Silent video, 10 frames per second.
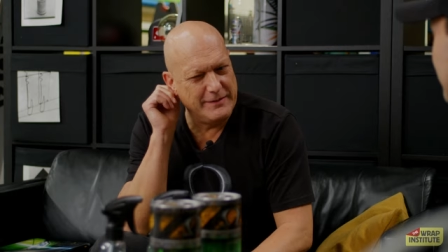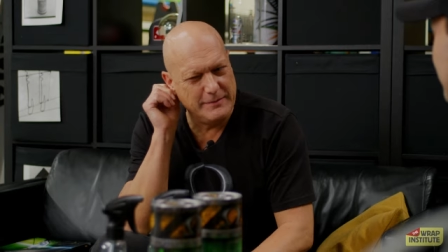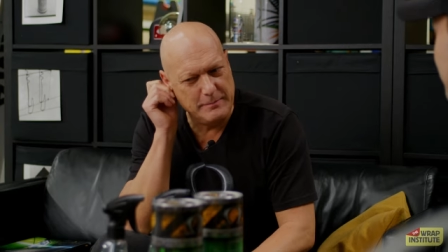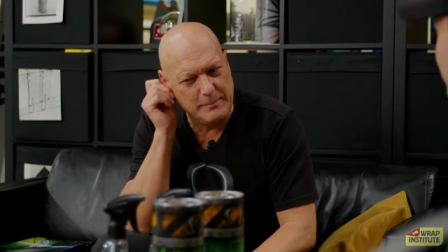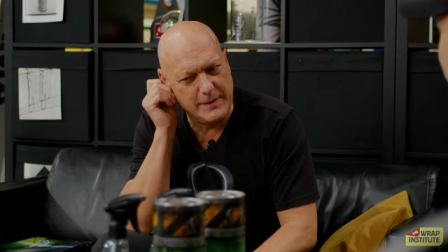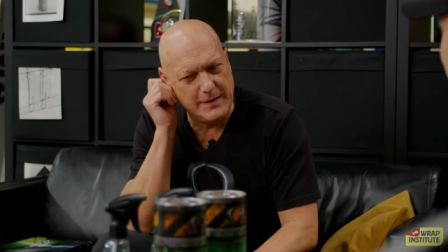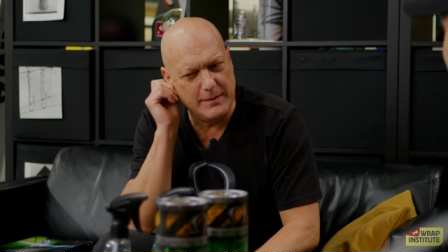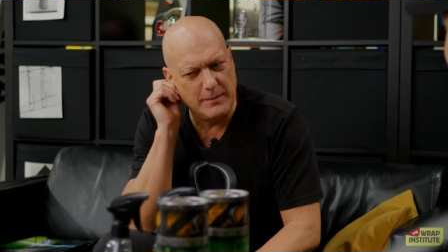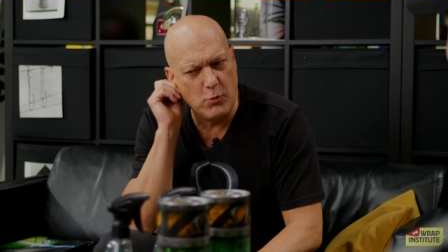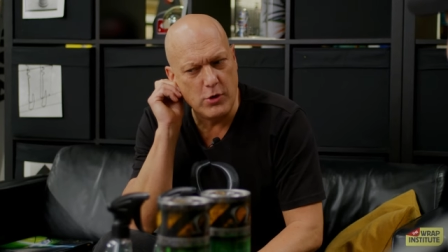um,
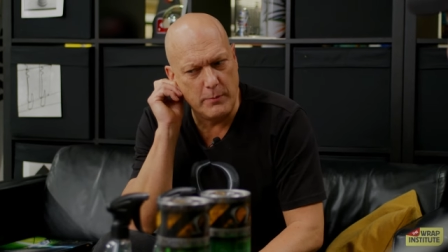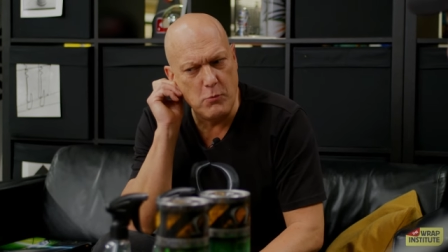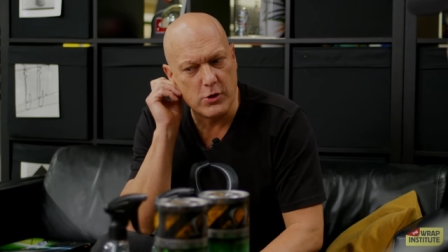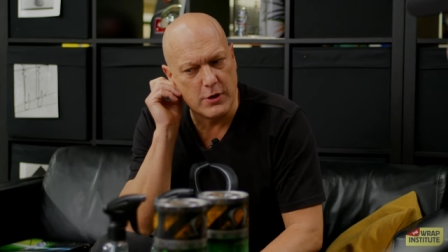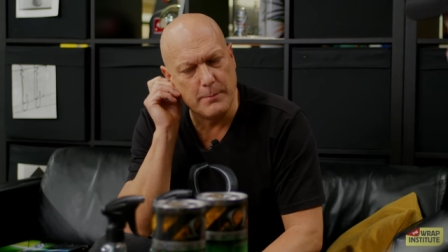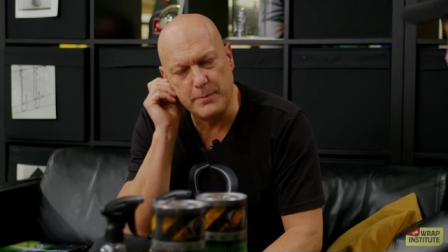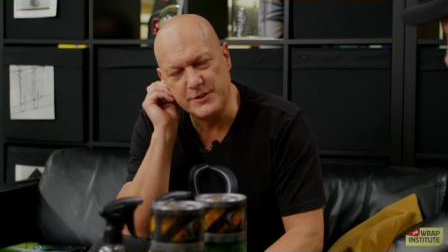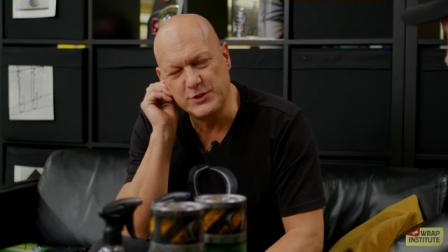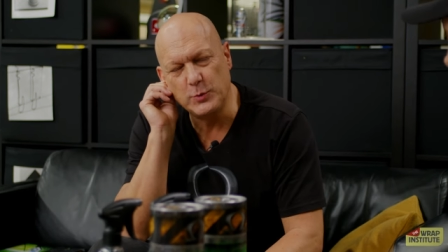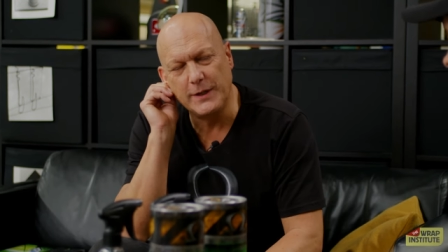more, more
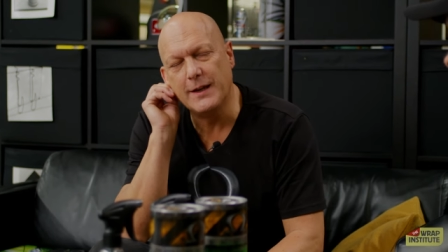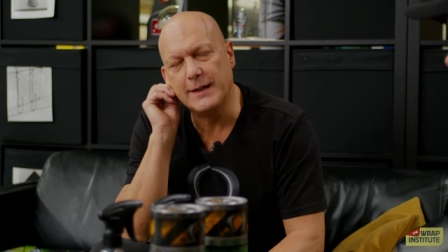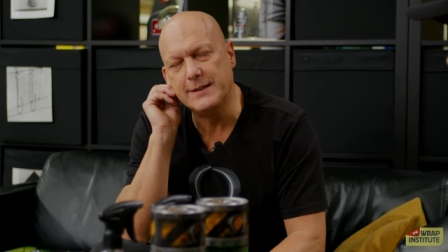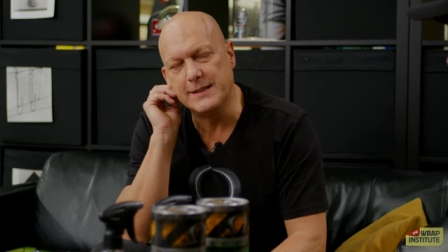companies doing like